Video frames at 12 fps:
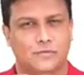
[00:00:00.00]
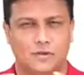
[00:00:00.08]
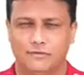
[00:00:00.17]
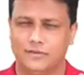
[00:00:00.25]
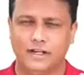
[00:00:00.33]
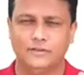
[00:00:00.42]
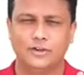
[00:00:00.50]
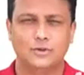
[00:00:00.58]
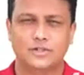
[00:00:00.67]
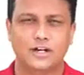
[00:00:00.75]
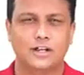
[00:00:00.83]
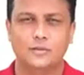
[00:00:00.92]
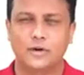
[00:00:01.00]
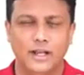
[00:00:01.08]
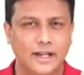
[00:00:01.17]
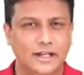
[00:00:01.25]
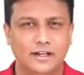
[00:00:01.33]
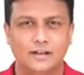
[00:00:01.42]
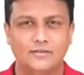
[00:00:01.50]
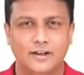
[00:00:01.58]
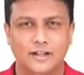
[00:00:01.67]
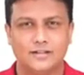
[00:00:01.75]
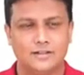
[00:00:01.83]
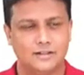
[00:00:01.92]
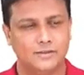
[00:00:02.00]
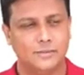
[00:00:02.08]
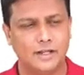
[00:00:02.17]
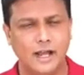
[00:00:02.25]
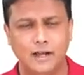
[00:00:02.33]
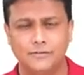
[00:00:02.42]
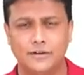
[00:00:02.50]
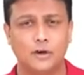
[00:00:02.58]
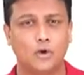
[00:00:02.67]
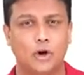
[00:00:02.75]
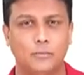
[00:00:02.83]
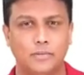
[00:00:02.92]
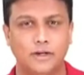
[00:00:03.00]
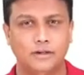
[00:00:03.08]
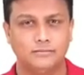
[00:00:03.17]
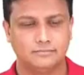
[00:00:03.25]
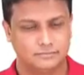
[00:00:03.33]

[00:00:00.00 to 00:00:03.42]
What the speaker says: Whenever you study about any reflex, there will be afferent component,